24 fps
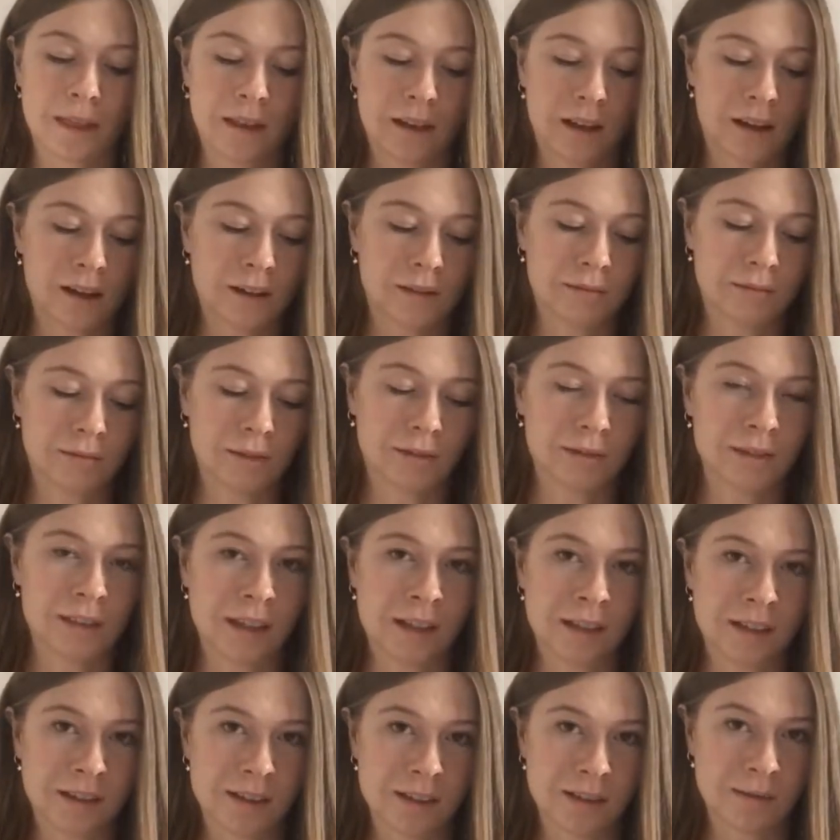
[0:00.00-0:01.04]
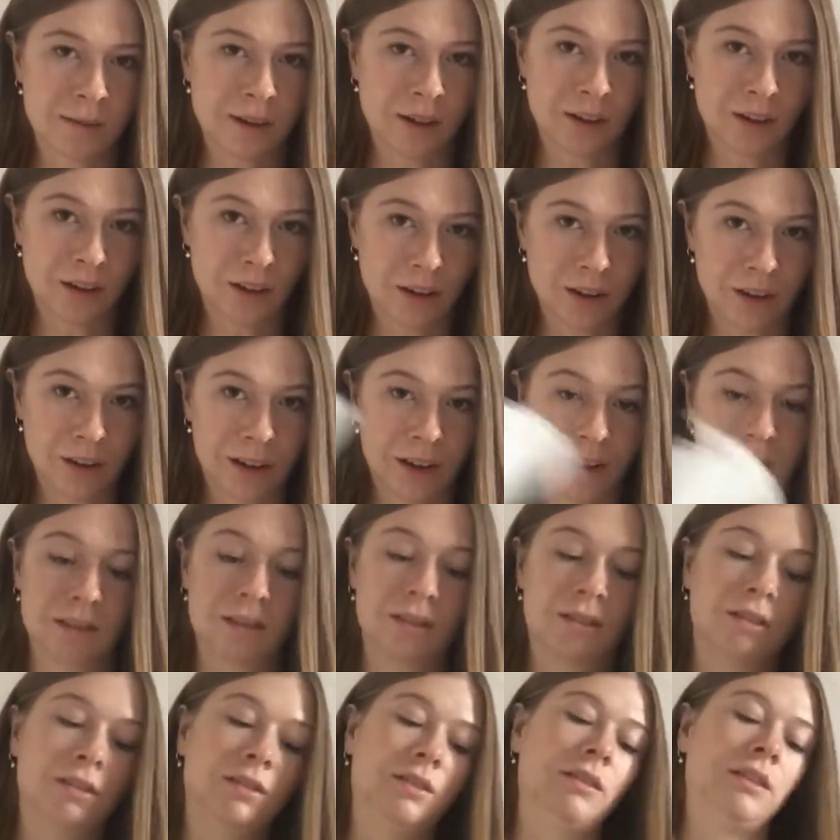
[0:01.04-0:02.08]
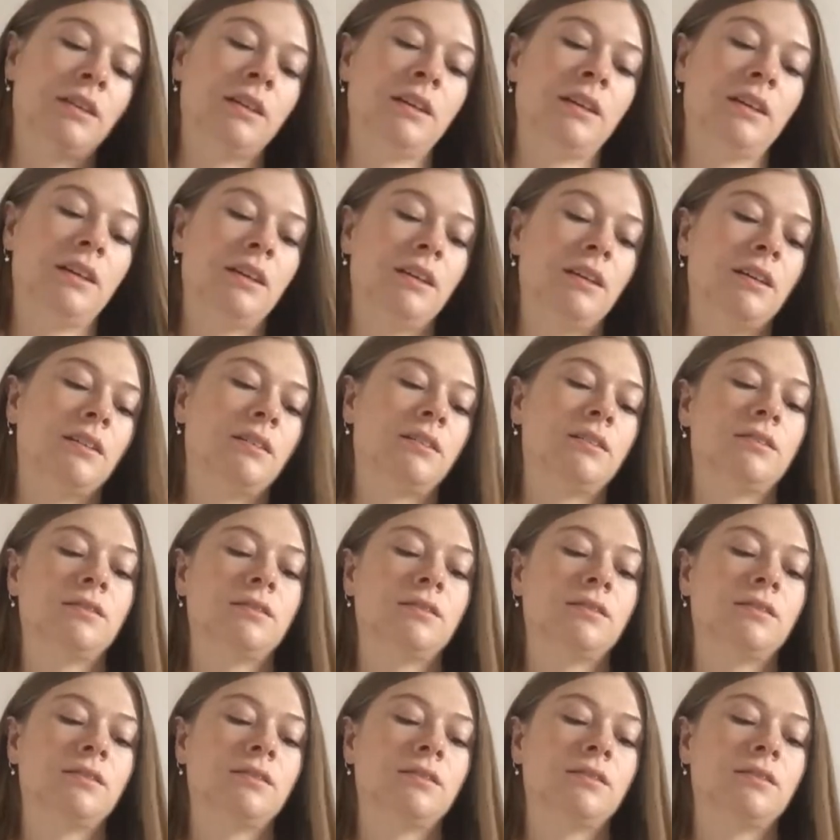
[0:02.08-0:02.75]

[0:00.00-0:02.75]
Obviously, because when you go into the